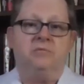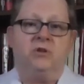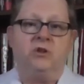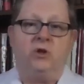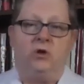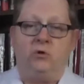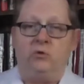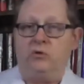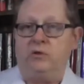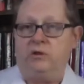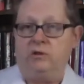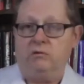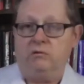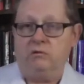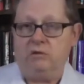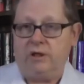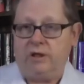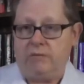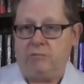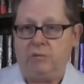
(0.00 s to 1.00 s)
code
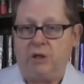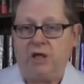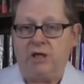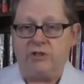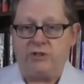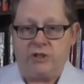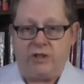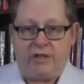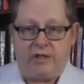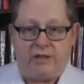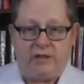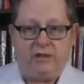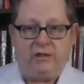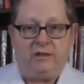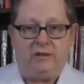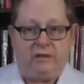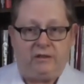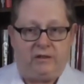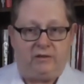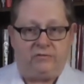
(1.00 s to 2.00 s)
and blockchain
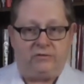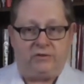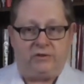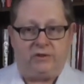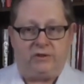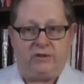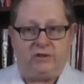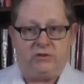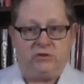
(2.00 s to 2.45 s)
governed.